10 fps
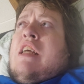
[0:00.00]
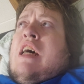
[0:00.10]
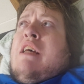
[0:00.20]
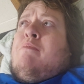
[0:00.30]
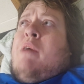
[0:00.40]

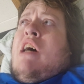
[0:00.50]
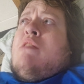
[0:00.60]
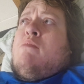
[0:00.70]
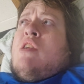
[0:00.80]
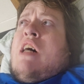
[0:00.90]
it's
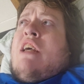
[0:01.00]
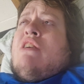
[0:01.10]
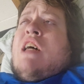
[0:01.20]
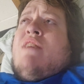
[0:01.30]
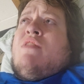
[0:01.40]
possible I
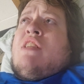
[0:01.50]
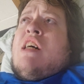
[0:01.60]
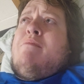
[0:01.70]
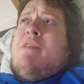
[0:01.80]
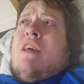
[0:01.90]
could have a
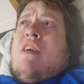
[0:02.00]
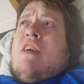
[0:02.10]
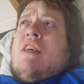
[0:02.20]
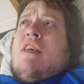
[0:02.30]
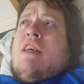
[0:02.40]
tummy,
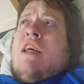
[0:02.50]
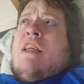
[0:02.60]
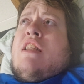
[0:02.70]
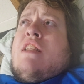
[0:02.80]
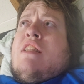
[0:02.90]

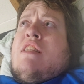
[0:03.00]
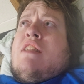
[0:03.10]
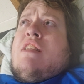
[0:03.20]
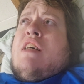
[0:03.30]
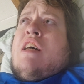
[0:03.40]
a,
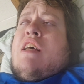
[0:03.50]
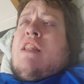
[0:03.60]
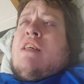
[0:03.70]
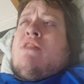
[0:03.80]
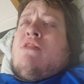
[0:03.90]
uh,
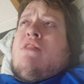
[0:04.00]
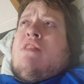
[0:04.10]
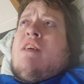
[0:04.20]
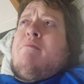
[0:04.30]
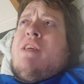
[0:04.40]
this
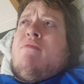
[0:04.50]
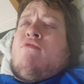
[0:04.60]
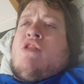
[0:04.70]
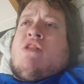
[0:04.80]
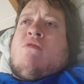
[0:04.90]
tummy
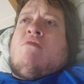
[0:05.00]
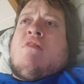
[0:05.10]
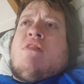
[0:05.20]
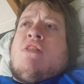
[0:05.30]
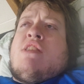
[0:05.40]
flu,
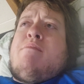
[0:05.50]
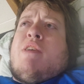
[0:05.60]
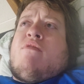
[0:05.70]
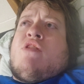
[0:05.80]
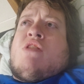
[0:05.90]
the
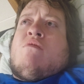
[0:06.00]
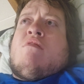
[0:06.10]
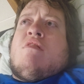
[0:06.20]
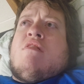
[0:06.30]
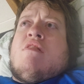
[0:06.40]
stomach flu.
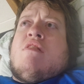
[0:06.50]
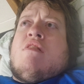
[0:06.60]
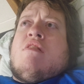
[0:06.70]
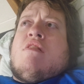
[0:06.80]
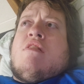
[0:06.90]

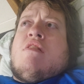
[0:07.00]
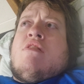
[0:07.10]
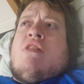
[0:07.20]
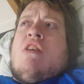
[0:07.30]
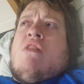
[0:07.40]

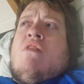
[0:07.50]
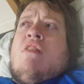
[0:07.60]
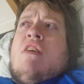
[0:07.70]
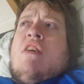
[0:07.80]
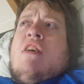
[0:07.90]
So
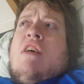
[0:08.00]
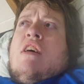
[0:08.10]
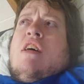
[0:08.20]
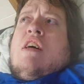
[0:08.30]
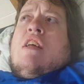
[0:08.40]

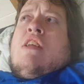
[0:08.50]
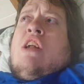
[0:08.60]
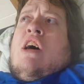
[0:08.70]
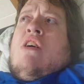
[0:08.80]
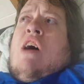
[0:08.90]

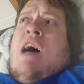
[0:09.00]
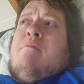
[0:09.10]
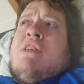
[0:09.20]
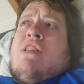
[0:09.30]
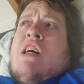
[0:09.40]
you know,
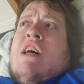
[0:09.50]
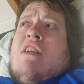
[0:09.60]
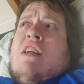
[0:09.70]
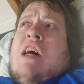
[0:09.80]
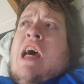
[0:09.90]
I'm just
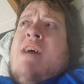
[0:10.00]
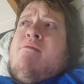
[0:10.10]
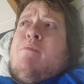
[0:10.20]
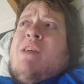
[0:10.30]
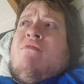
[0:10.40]
not, I
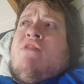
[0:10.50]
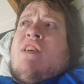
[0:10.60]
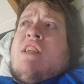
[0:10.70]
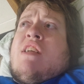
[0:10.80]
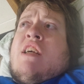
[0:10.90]
haven't been
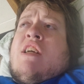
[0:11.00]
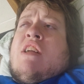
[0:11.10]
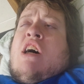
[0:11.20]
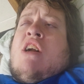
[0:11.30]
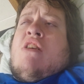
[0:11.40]
feeling
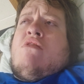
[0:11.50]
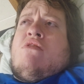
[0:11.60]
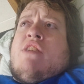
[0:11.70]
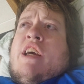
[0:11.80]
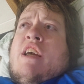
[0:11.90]
good at all
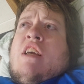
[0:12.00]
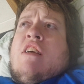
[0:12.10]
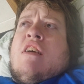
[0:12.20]
today.